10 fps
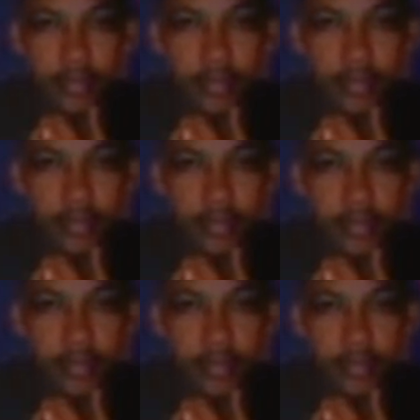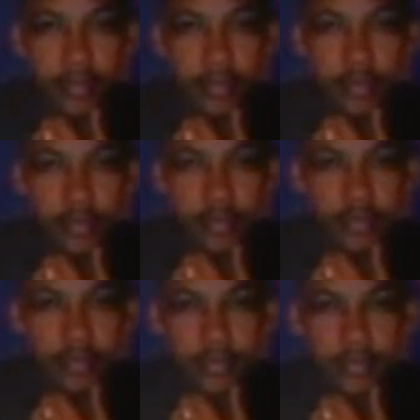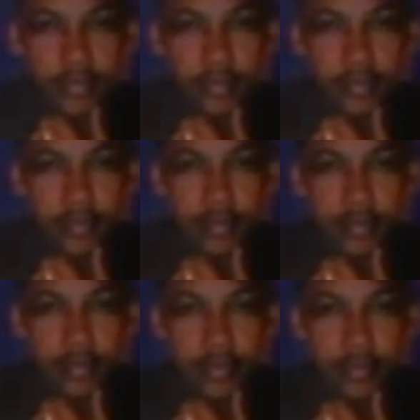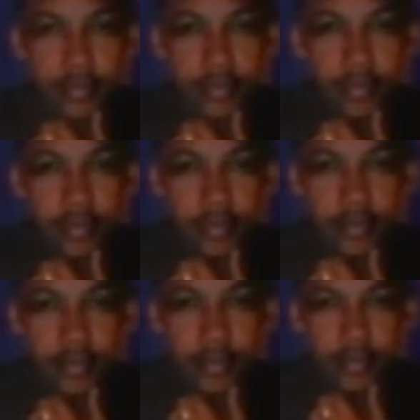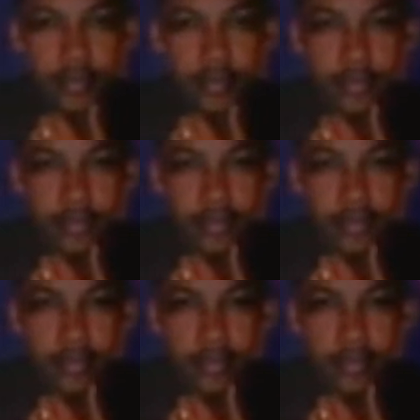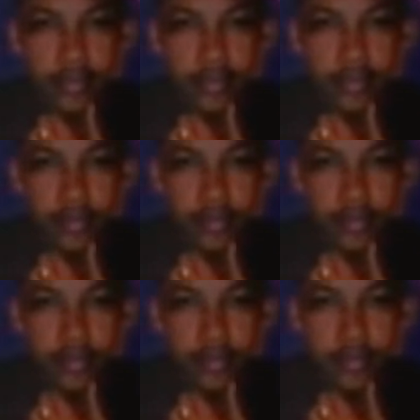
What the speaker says: (silent)